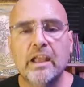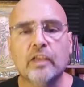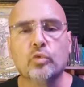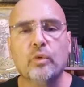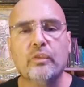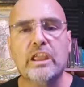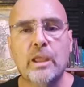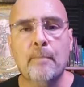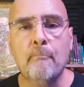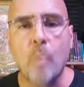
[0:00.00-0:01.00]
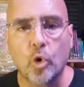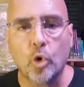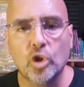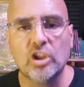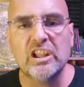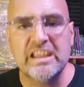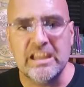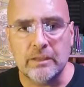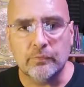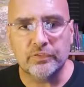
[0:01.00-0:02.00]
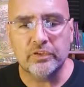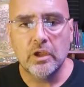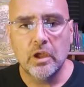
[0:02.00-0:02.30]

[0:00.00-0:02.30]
is when the immortal leaves.